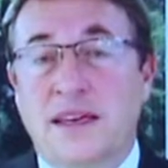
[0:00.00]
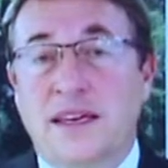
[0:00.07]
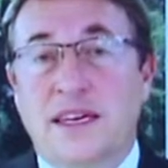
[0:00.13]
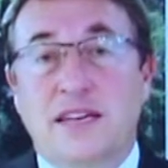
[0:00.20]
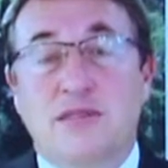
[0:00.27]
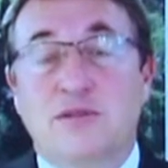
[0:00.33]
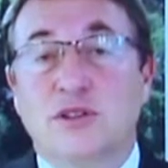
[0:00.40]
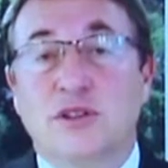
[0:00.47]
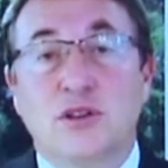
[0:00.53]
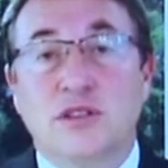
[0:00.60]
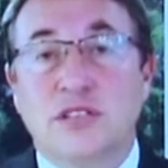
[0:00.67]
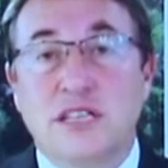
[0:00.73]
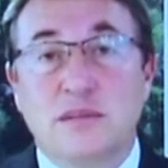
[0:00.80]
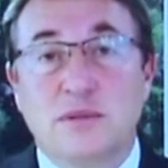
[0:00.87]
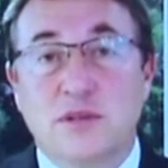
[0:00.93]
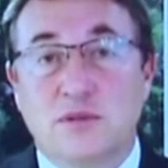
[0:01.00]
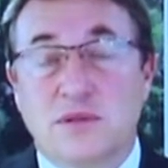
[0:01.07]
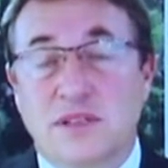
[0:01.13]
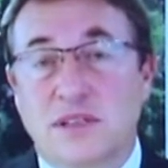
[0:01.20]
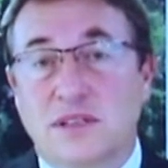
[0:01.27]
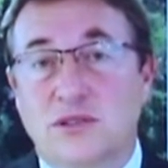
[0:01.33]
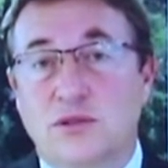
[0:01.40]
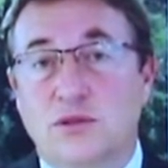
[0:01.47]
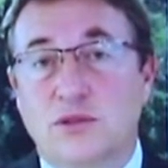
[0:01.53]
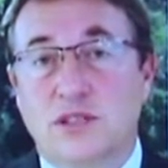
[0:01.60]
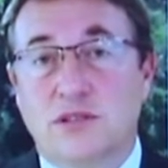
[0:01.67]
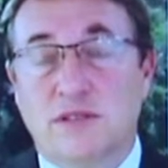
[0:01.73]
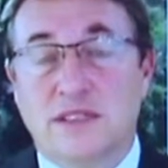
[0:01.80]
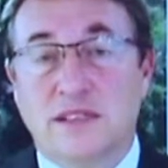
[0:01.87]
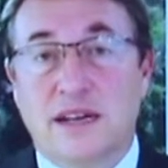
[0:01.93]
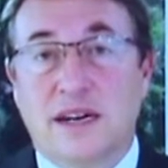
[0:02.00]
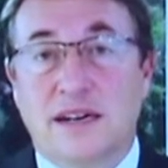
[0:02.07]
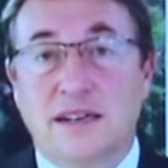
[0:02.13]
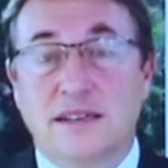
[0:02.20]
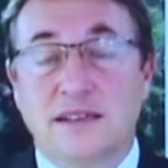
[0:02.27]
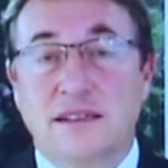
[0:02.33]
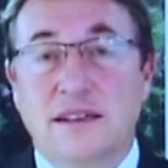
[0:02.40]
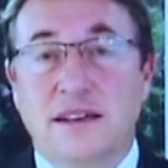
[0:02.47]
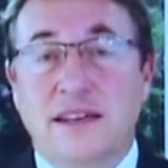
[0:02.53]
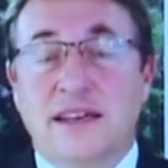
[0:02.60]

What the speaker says: It will not keep us within a 2-degree target,